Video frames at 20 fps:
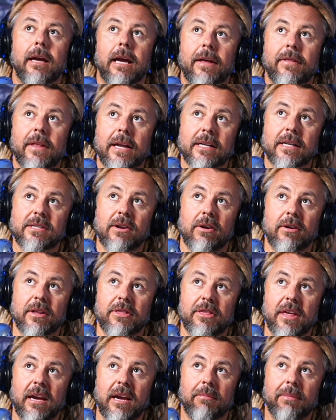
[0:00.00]
And then I started
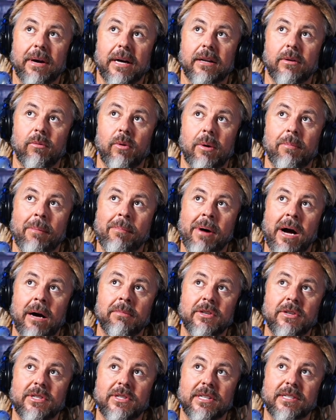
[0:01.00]
to think about it. What my
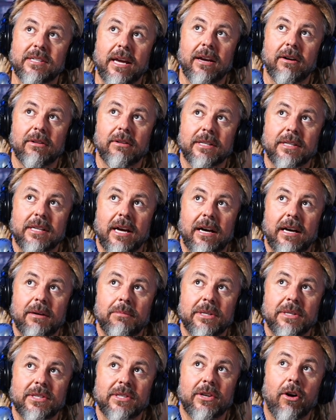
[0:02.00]
mom used to say all the
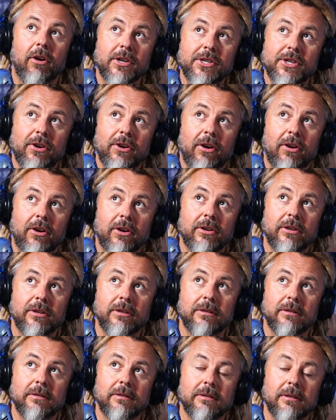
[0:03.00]
time is guard your heart
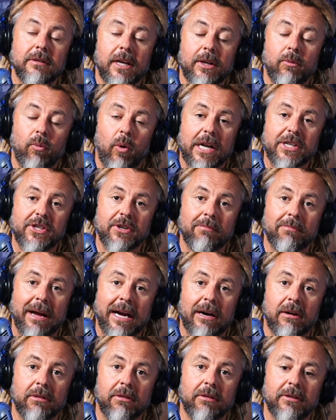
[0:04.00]
and watch your
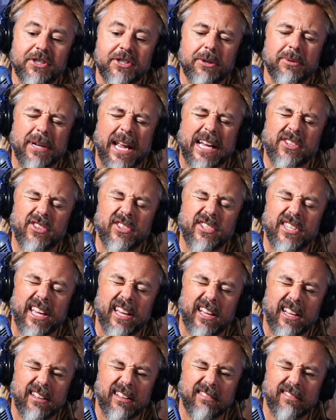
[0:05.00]
mouth. She would actually say
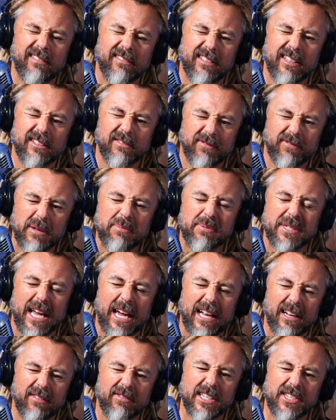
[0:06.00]
it, the flip
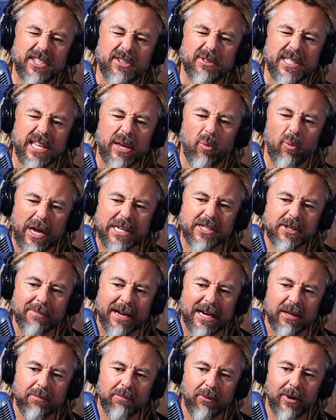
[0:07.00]
side of it. She would say, watch your
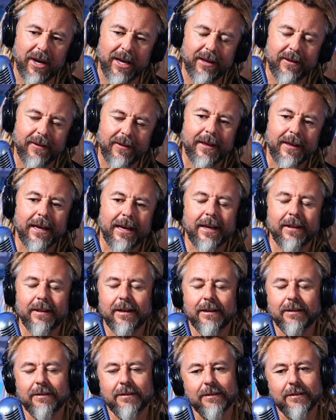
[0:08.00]
mouth, boy, and
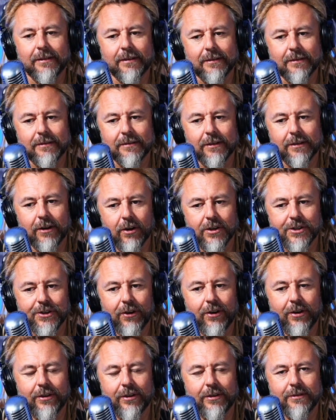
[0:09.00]
then guard your
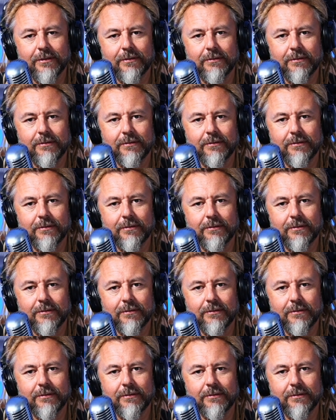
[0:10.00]
heart.